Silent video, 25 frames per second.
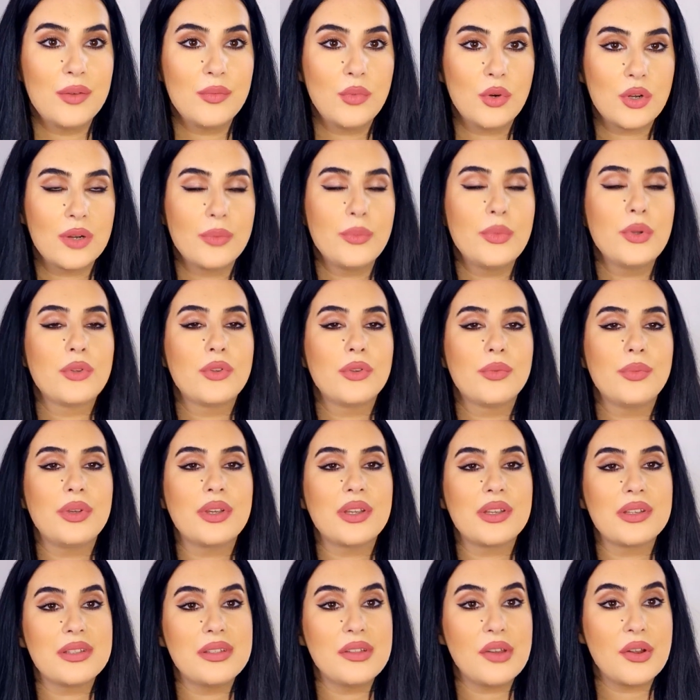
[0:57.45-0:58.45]
Morabito
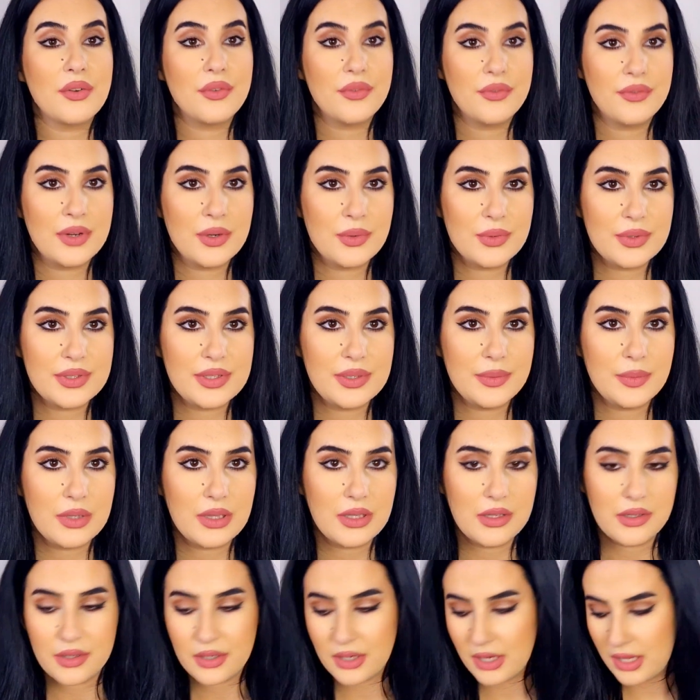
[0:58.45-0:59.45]
because they're very
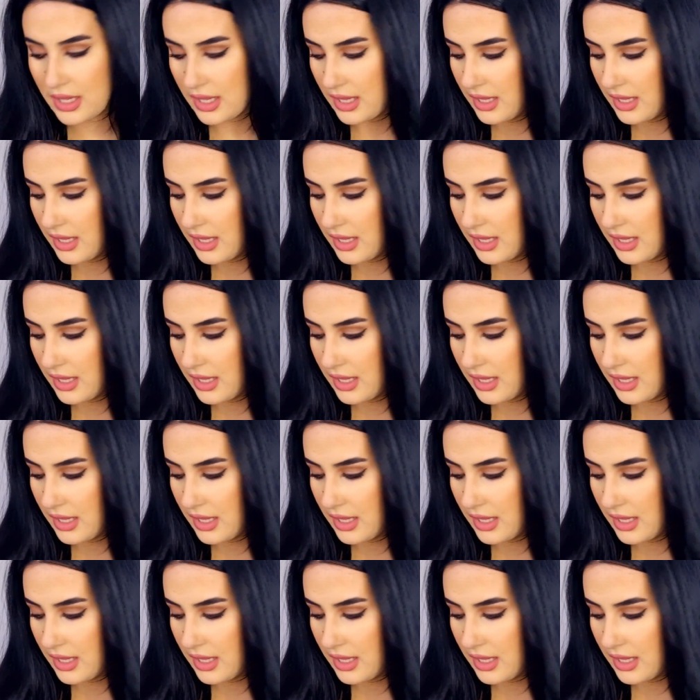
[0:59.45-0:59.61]
similar.